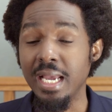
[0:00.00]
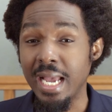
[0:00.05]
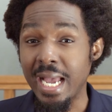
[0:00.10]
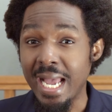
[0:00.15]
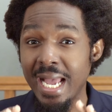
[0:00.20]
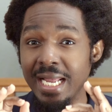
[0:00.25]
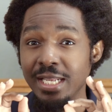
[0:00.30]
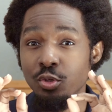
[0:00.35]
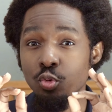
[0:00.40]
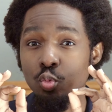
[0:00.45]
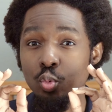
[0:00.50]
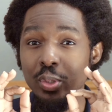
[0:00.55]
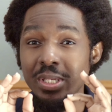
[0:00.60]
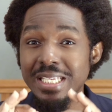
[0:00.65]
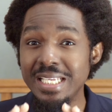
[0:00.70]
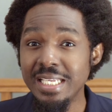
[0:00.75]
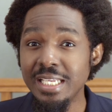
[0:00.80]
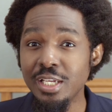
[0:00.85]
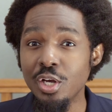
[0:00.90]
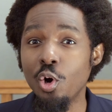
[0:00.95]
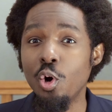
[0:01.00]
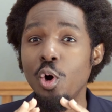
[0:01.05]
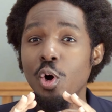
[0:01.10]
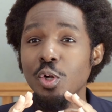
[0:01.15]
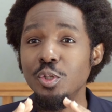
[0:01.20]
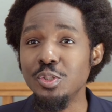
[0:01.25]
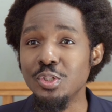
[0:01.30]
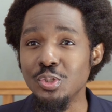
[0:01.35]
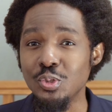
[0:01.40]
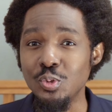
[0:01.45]
And we
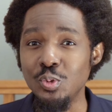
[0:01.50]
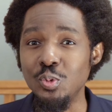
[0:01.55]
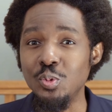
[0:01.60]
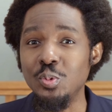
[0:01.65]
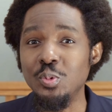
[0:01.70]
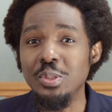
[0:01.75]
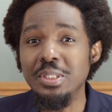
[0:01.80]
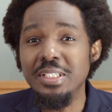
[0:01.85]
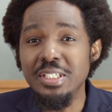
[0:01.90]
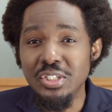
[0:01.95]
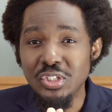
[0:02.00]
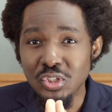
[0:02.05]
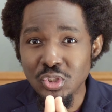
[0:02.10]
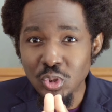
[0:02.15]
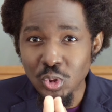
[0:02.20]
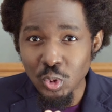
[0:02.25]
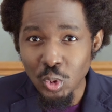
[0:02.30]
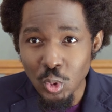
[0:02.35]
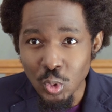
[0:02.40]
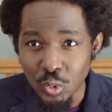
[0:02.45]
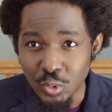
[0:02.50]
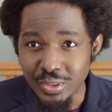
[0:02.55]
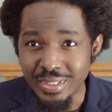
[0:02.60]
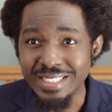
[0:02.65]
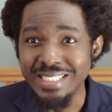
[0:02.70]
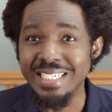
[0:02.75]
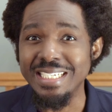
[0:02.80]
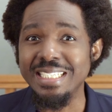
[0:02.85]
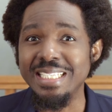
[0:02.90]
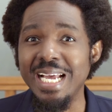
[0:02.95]
also
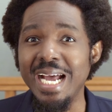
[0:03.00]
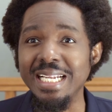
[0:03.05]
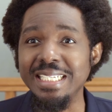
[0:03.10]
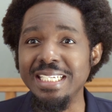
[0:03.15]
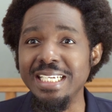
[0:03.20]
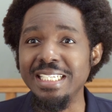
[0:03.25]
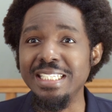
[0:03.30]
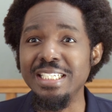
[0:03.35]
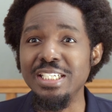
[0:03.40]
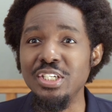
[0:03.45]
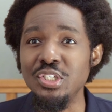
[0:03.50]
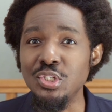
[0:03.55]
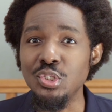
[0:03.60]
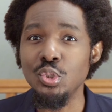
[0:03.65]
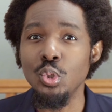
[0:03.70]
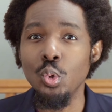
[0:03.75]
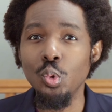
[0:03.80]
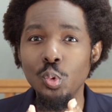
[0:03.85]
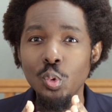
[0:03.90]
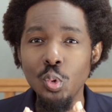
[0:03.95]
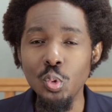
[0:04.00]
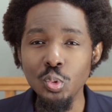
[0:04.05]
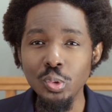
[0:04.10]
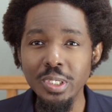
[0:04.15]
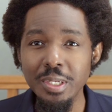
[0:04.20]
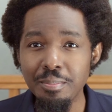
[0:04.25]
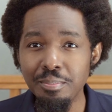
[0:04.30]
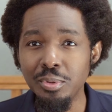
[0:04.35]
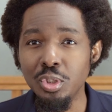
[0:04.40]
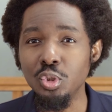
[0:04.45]
disclosed that it is the
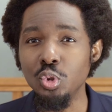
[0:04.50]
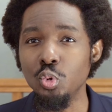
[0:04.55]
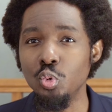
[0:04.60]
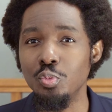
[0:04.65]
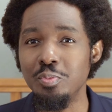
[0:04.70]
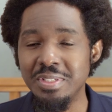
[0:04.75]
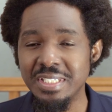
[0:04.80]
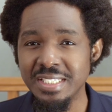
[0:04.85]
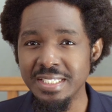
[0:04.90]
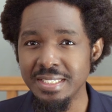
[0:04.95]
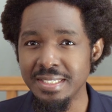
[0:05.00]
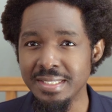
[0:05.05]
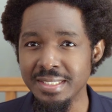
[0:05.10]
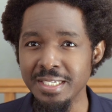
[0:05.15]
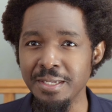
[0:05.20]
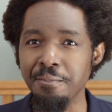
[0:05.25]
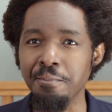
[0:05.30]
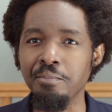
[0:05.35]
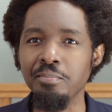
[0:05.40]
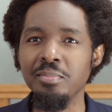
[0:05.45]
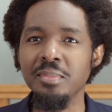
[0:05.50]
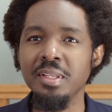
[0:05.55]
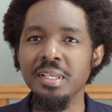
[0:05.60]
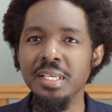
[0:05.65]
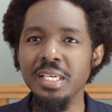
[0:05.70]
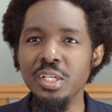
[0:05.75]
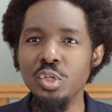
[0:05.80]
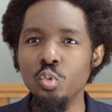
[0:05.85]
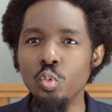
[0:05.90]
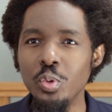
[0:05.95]
only blood group system
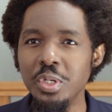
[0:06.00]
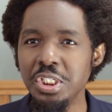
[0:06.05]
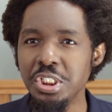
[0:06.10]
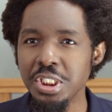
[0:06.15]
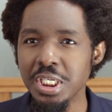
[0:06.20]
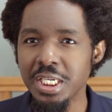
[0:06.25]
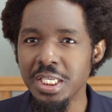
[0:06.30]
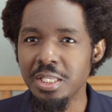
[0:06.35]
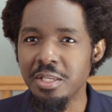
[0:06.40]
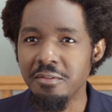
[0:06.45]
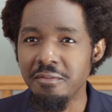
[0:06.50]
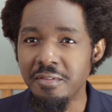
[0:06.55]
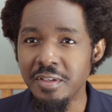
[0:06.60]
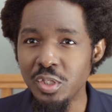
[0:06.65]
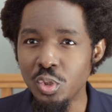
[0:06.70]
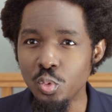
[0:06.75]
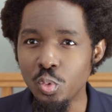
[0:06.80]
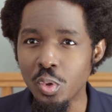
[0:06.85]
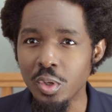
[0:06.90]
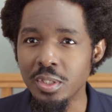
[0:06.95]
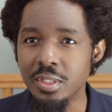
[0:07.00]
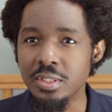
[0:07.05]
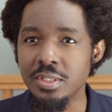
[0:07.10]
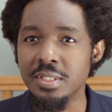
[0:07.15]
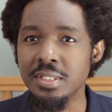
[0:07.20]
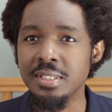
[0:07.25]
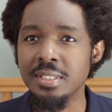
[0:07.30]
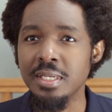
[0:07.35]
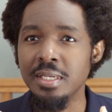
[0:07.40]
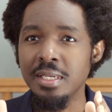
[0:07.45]
in which
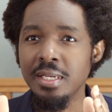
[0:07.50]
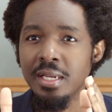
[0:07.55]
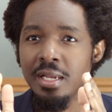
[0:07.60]
individuals